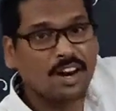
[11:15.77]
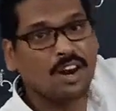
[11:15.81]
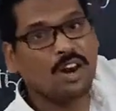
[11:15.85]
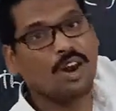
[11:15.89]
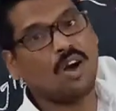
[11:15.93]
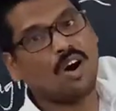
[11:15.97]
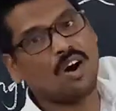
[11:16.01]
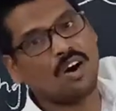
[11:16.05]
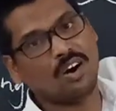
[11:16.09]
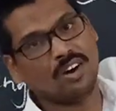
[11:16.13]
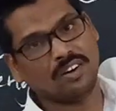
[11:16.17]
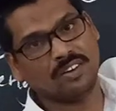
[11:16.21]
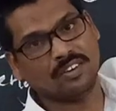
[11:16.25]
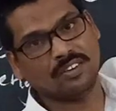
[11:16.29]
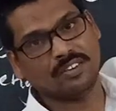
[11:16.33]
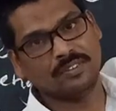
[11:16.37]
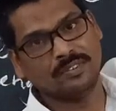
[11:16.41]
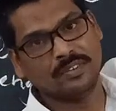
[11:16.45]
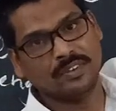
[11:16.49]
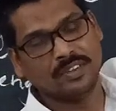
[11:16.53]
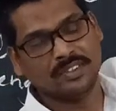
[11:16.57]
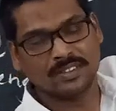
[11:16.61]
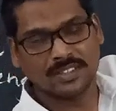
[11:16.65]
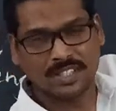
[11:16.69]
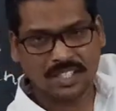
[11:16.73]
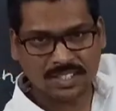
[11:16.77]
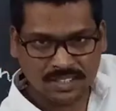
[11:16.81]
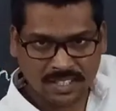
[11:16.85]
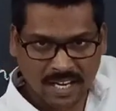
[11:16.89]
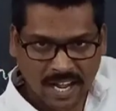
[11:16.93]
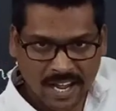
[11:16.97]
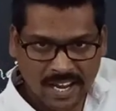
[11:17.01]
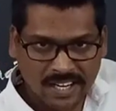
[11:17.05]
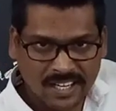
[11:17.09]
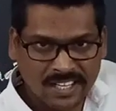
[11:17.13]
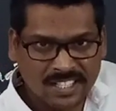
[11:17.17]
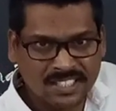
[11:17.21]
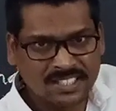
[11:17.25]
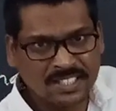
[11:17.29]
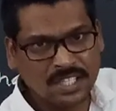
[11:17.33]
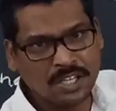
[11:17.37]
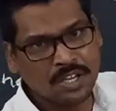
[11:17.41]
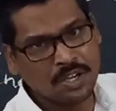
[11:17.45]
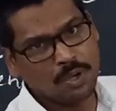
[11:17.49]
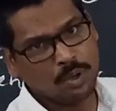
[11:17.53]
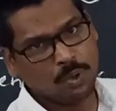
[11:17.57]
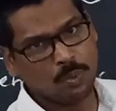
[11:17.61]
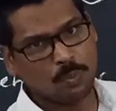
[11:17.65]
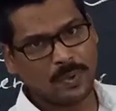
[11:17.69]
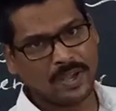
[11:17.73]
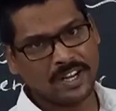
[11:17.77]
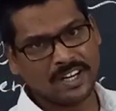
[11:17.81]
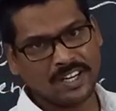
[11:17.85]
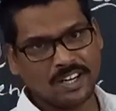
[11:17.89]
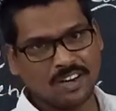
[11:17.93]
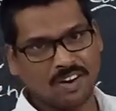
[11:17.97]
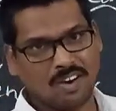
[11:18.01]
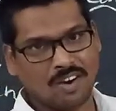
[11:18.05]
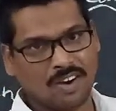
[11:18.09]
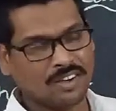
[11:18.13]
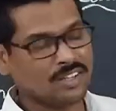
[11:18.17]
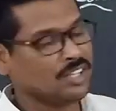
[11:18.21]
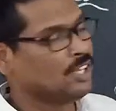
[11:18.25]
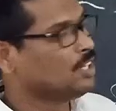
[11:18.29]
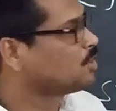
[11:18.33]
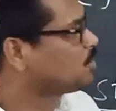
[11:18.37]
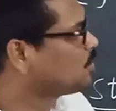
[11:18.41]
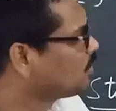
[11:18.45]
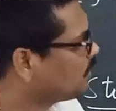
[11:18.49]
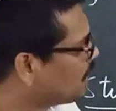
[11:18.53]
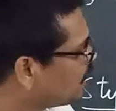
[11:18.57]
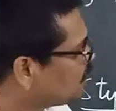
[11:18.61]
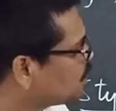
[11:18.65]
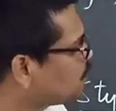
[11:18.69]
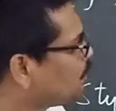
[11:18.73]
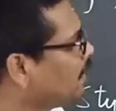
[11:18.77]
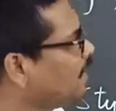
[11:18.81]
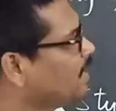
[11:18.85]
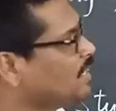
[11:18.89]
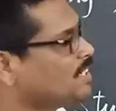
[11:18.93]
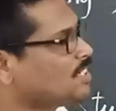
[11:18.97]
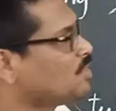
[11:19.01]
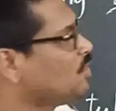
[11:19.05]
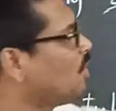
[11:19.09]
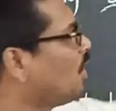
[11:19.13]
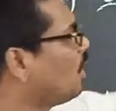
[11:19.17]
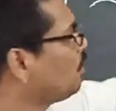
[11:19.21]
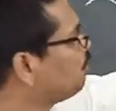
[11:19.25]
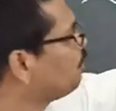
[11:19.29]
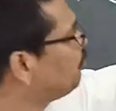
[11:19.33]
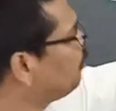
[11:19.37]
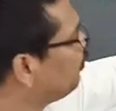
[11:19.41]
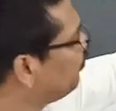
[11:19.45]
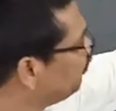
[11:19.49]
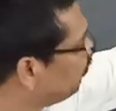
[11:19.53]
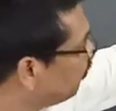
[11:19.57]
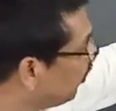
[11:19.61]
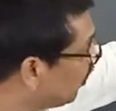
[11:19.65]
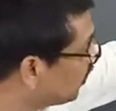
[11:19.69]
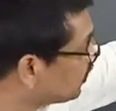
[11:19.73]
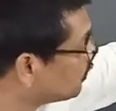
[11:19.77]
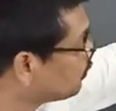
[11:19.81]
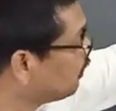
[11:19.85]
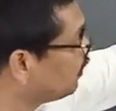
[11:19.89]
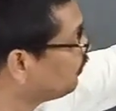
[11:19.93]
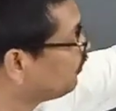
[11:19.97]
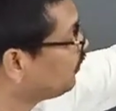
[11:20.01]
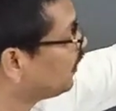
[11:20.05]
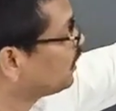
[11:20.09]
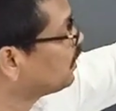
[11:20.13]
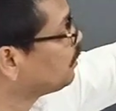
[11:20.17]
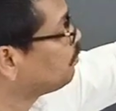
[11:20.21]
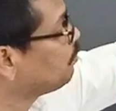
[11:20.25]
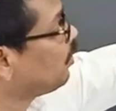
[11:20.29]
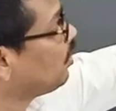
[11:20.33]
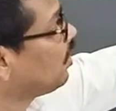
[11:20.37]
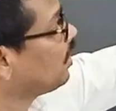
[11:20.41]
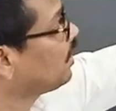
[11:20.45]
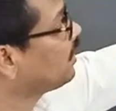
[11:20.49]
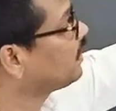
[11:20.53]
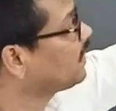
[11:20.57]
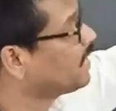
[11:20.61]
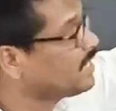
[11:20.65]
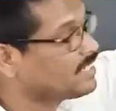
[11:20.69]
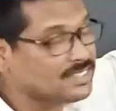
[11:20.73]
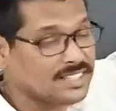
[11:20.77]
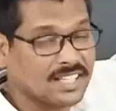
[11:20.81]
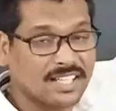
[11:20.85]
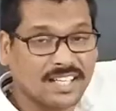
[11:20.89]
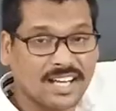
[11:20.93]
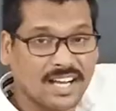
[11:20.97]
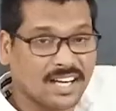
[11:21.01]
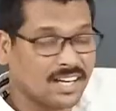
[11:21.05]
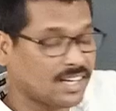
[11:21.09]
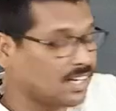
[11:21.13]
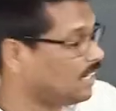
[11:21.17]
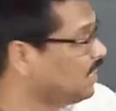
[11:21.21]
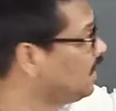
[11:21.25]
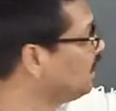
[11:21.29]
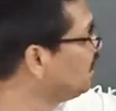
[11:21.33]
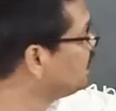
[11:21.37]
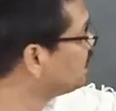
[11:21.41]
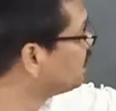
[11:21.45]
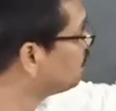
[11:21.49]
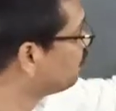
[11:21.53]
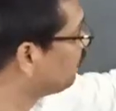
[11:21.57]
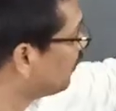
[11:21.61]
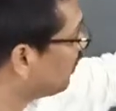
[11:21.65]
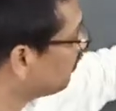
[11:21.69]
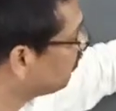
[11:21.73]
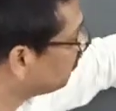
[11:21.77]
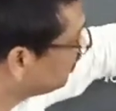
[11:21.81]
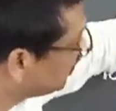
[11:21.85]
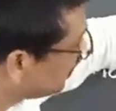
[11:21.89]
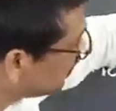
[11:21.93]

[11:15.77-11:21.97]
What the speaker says: long. The style is very long. So that's why it is not possible for the pollen grains that are released from